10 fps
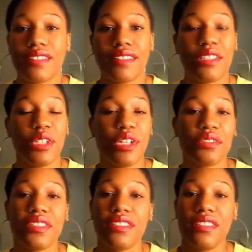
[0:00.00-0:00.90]
you
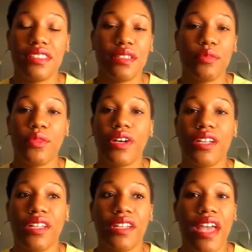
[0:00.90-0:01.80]
know, see
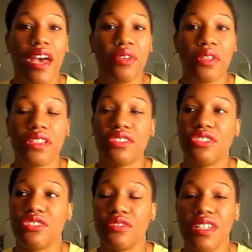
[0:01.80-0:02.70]
someone out on the
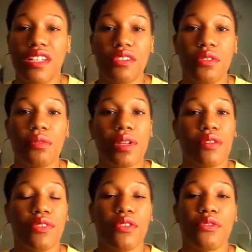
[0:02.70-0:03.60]
street or one
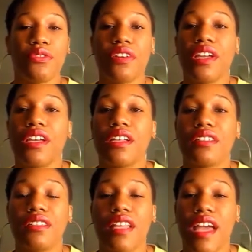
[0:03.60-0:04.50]
of your
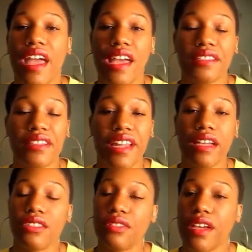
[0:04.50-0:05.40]
friends that has
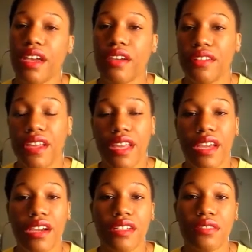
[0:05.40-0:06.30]
natural hair and their
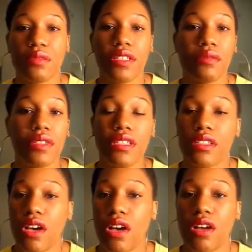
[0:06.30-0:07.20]
hair is really, really
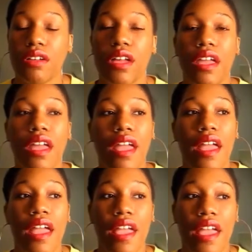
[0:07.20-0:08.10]
long,
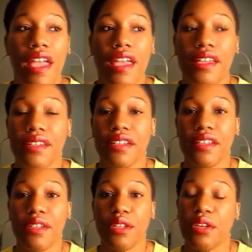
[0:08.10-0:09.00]
and,
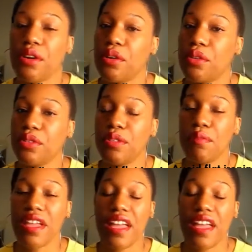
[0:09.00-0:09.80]
you know, you may